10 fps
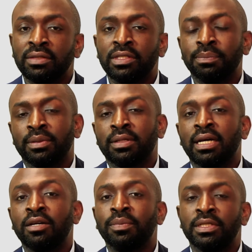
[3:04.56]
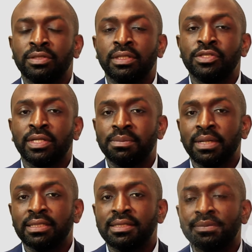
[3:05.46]
give you the kind of patronage you
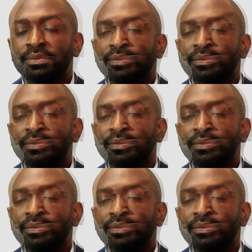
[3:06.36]
expect.